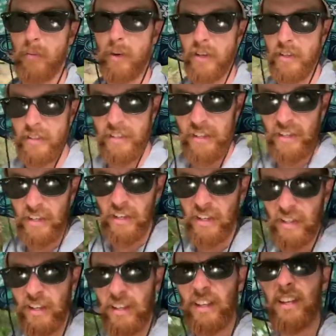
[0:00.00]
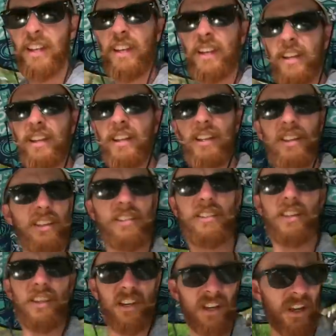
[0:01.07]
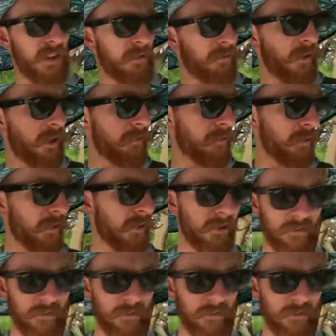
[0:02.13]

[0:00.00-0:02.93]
but at least I get an A for effort.